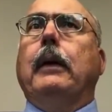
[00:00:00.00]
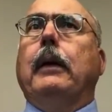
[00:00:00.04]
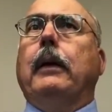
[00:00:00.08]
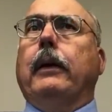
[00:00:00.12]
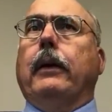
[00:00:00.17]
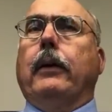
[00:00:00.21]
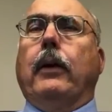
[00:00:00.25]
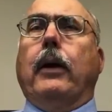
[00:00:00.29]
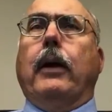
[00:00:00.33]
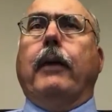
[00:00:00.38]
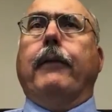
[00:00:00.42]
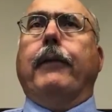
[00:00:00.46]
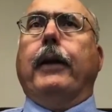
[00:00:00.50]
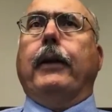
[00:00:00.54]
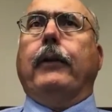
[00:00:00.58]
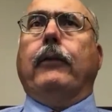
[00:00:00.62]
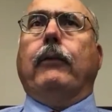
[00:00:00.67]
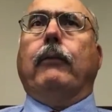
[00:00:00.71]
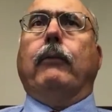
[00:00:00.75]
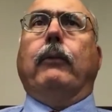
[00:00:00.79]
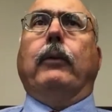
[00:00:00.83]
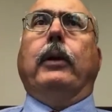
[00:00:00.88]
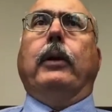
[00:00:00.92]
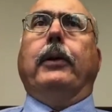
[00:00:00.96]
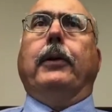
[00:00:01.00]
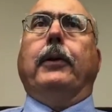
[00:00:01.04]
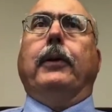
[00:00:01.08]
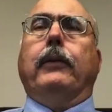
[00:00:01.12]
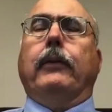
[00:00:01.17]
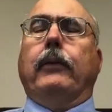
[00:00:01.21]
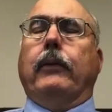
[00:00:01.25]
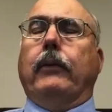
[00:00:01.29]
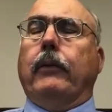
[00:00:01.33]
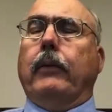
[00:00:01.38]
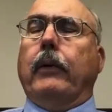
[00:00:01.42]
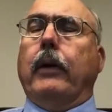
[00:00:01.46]
You know, I've had some really good
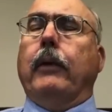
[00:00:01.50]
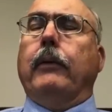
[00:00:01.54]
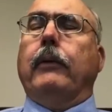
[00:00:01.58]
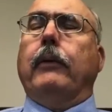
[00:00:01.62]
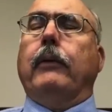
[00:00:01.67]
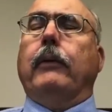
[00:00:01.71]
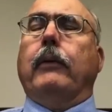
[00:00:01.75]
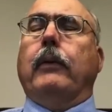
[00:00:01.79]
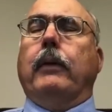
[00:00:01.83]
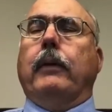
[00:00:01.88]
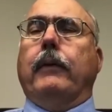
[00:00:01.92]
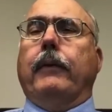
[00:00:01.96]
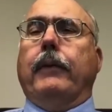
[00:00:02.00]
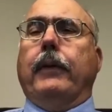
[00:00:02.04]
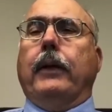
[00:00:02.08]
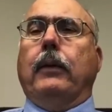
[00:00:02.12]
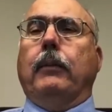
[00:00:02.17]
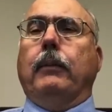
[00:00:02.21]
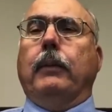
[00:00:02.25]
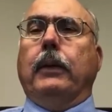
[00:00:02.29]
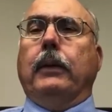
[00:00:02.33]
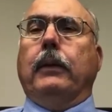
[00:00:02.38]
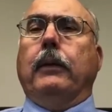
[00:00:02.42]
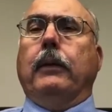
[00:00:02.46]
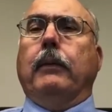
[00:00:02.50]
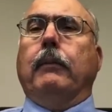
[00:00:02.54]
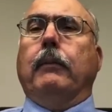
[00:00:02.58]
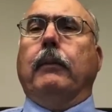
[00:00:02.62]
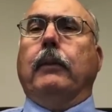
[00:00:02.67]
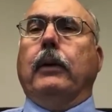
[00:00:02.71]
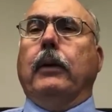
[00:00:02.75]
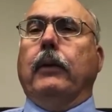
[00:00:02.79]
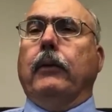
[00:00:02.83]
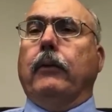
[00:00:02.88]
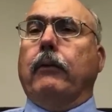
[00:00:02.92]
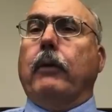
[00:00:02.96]
successes on development and
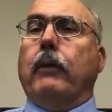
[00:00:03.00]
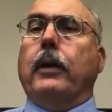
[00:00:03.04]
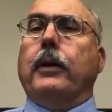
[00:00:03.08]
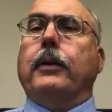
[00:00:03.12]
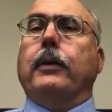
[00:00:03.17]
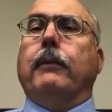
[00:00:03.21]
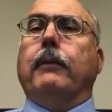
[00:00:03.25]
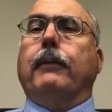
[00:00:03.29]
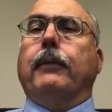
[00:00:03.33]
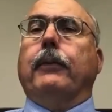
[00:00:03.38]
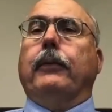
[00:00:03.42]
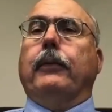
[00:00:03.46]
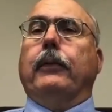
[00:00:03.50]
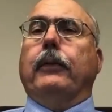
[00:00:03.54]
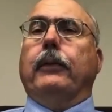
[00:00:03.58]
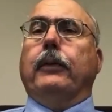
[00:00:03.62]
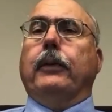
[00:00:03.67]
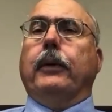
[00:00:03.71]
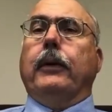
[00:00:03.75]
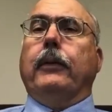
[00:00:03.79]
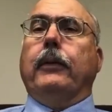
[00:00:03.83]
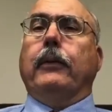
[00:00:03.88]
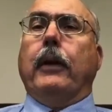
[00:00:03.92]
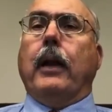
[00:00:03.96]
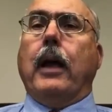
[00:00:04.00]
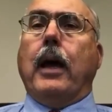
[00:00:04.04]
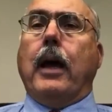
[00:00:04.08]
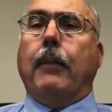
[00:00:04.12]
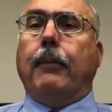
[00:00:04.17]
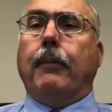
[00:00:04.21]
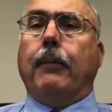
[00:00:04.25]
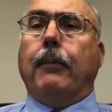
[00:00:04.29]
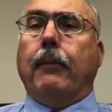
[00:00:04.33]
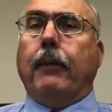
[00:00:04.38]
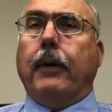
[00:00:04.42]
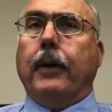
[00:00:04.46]
construction of facilities and
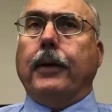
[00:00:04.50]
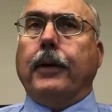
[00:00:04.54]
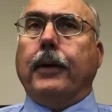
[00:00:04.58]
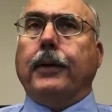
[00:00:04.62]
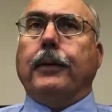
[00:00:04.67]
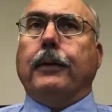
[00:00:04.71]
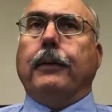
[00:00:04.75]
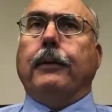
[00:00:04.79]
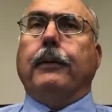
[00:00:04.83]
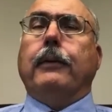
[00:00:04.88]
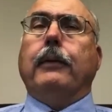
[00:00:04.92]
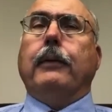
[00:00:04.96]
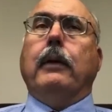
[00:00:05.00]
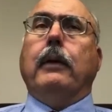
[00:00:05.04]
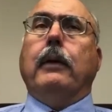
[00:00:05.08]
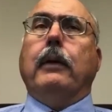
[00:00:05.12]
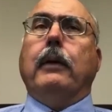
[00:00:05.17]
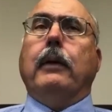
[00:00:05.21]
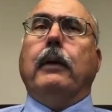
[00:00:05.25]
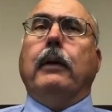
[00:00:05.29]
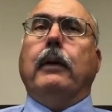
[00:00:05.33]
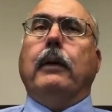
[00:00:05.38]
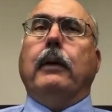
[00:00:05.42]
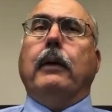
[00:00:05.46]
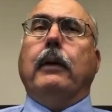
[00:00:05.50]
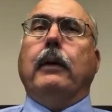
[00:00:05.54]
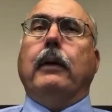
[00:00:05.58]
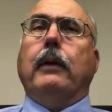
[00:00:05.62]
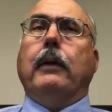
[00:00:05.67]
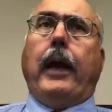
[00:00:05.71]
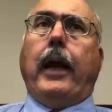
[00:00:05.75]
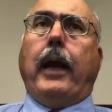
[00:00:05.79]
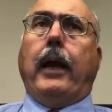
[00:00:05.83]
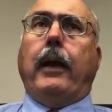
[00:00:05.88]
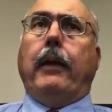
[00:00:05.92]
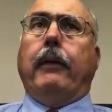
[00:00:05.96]
operations.
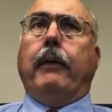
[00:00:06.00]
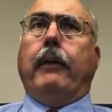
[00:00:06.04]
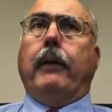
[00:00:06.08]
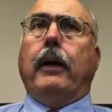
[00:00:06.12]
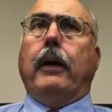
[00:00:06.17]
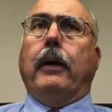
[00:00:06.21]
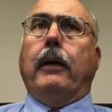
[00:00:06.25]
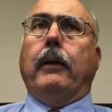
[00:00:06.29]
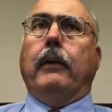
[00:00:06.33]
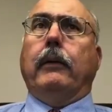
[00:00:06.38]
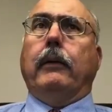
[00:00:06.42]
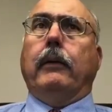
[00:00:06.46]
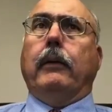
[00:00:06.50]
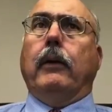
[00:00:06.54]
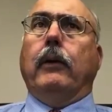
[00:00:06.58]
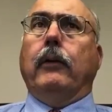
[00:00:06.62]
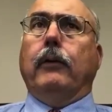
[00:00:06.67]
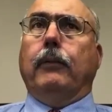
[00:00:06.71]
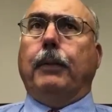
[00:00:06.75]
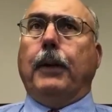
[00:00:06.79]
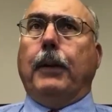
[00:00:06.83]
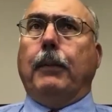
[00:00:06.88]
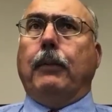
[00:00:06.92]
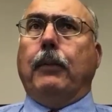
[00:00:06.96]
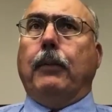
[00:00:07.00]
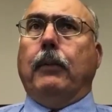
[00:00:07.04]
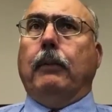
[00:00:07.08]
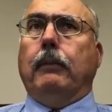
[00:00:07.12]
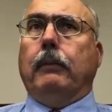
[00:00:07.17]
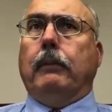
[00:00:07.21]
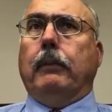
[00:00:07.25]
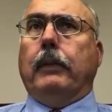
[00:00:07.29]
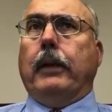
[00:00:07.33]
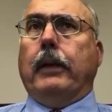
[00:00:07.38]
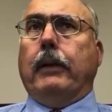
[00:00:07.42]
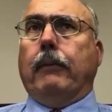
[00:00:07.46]
And uh, those people
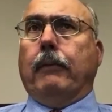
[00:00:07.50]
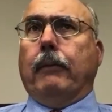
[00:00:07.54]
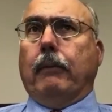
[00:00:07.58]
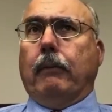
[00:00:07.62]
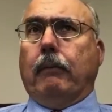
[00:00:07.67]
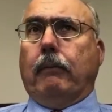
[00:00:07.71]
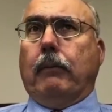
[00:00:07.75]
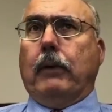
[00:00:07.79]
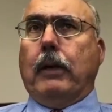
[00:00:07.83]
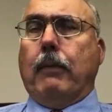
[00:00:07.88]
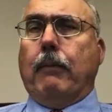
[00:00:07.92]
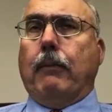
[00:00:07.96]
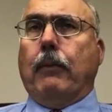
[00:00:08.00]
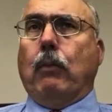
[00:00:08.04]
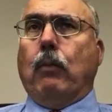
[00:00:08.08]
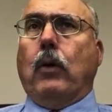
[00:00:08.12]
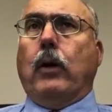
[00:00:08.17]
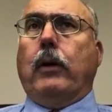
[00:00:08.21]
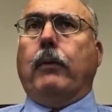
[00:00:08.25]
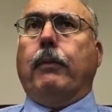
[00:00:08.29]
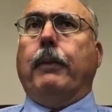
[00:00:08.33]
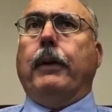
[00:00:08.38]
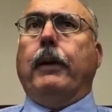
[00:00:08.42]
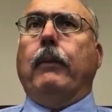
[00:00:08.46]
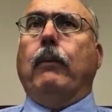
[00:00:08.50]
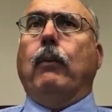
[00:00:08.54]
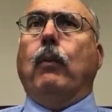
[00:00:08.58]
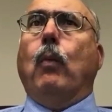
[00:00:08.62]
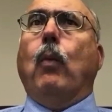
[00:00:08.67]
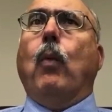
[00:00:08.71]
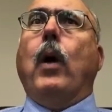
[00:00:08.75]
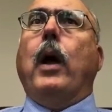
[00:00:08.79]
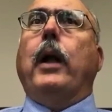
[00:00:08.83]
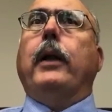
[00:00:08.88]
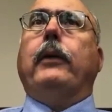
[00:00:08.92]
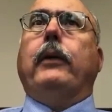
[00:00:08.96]
that have come to work with me
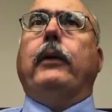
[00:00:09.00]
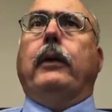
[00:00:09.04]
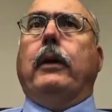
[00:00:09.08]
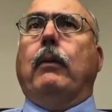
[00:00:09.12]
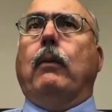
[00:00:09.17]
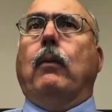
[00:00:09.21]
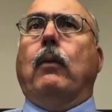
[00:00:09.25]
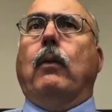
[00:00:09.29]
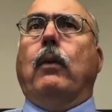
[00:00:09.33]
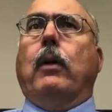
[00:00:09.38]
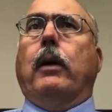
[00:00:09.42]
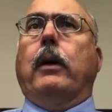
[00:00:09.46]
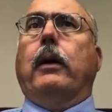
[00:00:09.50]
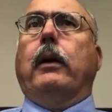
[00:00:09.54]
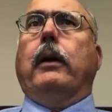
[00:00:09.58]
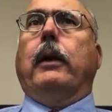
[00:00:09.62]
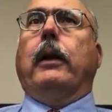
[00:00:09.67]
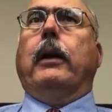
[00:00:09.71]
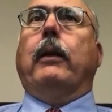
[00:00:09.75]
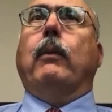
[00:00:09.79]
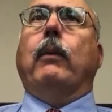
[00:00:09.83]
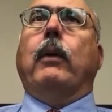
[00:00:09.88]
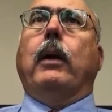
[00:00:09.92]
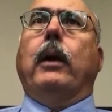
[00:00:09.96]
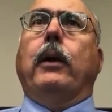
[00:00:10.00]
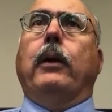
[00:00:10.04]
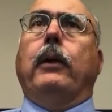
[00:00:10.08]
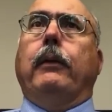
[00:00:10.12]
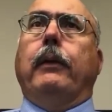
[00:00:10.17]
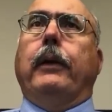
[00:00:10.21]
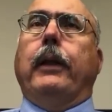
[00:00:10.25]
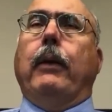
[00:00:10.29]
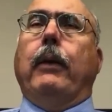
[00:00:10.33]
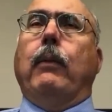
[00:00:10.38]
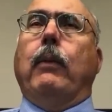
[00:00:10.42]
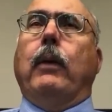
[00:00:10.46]
want to come work, and they want to
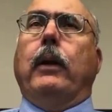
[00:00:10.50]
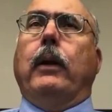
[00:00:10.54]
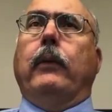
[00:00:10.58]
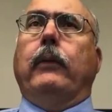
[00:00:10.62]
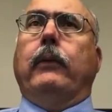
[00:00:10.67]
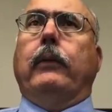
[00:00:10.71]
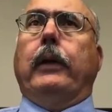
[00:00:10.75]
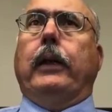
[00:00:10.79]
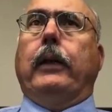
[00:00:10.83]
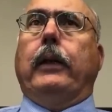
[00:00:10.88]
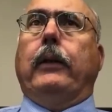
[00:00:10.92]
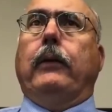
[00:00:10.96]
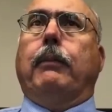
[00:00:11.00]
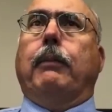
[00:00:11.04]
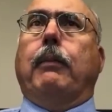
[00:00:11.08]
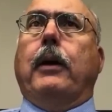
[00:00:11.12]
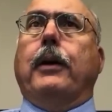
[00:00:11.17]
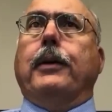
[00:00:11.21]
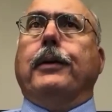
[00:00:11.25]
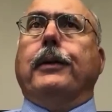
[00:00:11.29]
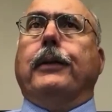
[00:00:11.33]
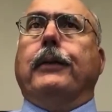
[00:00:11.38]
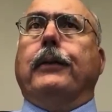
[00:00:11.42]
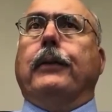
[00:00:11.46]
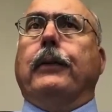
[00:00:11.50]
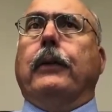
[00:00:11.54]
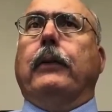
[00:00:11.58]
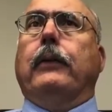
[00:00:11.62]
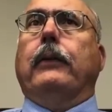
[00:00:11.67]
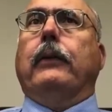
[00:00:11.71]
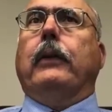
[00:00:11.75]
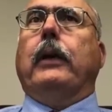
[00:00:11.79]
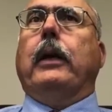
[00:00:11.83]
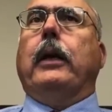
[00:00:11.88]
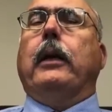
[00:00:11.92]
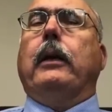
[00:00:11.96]
they want to see these projects
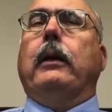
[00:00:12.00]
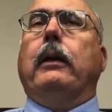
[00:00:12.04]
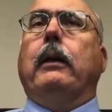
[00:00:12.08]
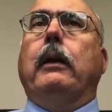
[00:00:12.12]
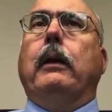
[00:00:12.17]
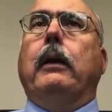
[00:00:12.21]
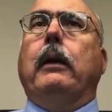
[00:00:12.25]
succeed.